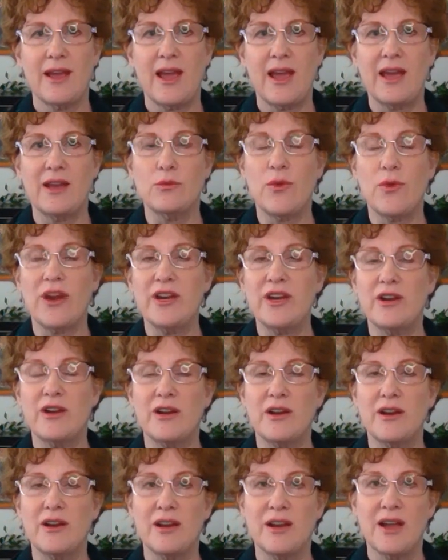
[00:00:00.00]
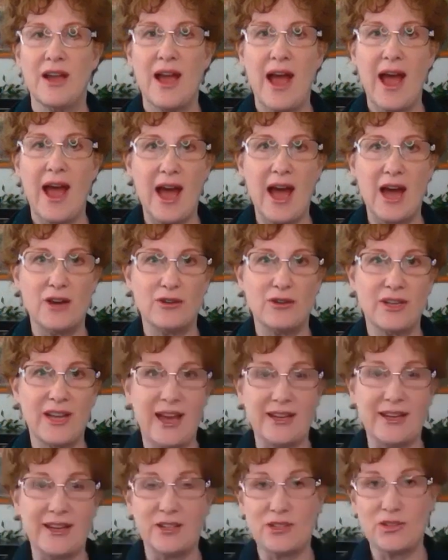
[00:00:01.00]
And when you're out
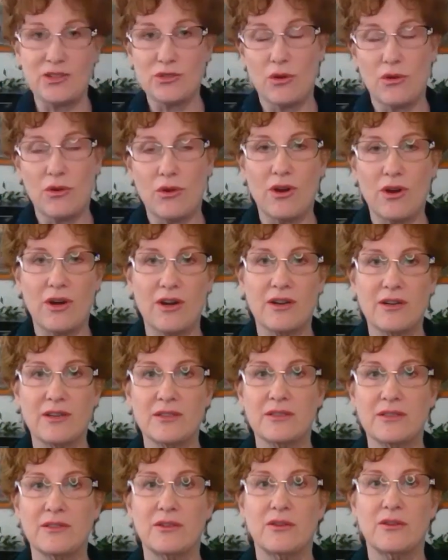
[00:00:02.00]
at a store,